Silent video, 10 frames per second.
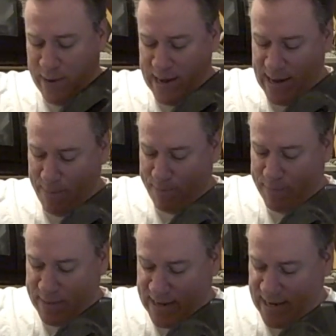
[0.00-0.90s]
We ended
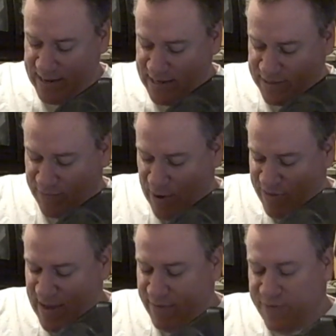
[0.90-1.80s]
up getting this for
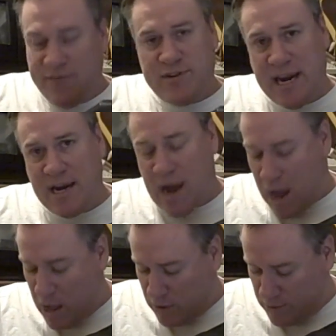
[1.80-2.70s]
I think
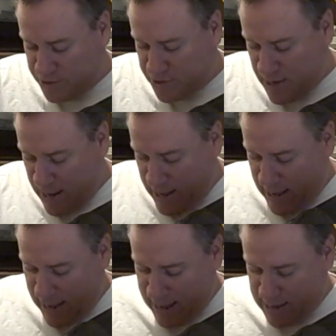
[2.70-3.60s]
$15.
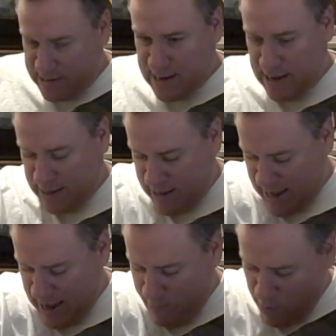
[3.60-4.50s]
And it
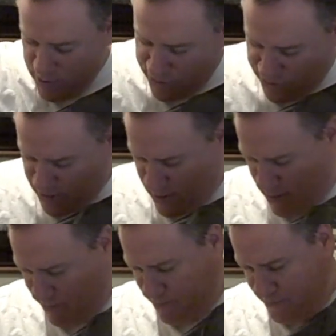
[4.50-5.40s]
came with
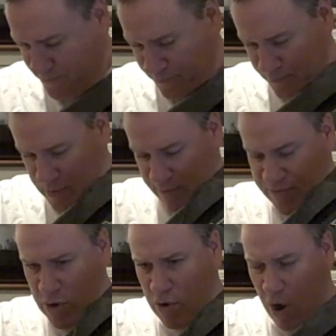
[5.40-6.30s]
a
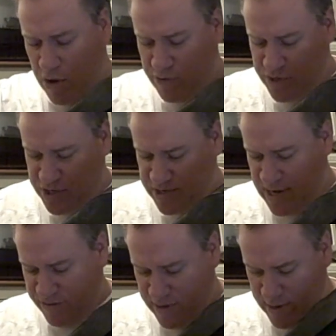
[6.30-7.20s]
few cartridges,
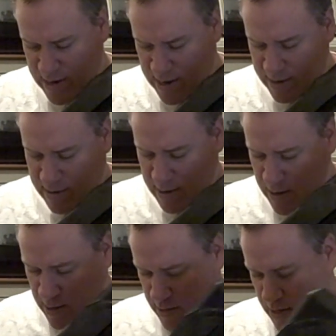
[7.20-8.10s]
nothing,
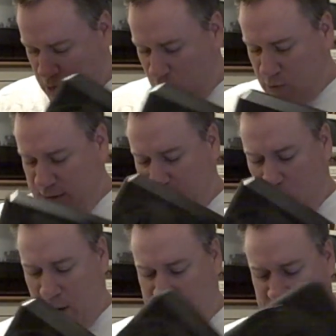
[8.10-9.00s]
really
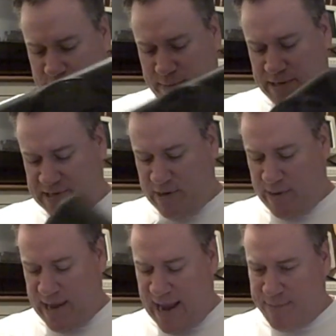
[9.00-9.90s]
great. Let's see
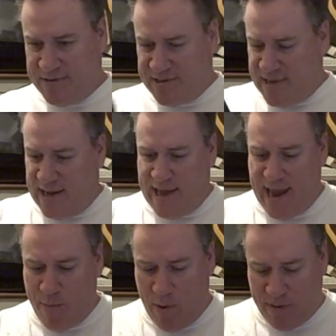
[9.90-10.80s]
what games this thing
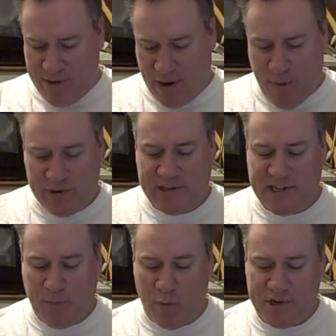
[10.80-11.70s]
came with here.
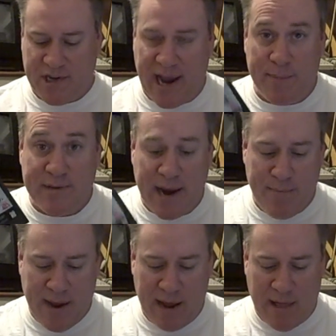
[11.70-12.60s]
Mostly sports games,
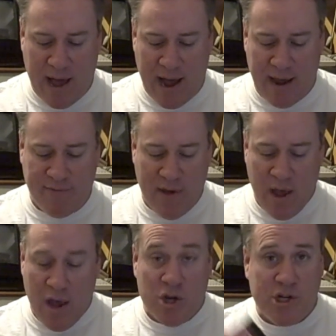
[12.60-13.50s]
NBA Live,
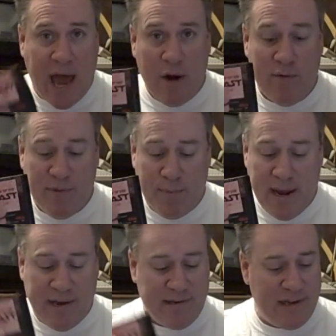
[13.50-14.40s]
Shadow of the
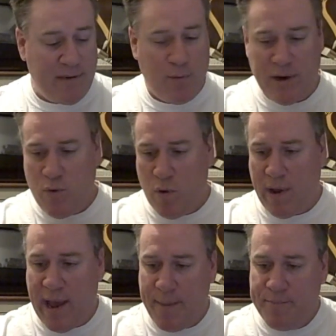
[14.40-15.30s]
Beast, that's a pretty cool
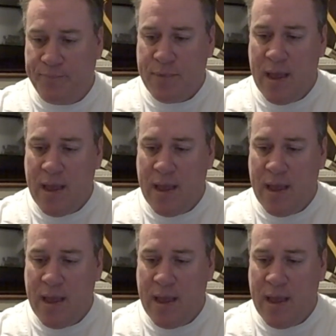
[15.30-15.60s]
game.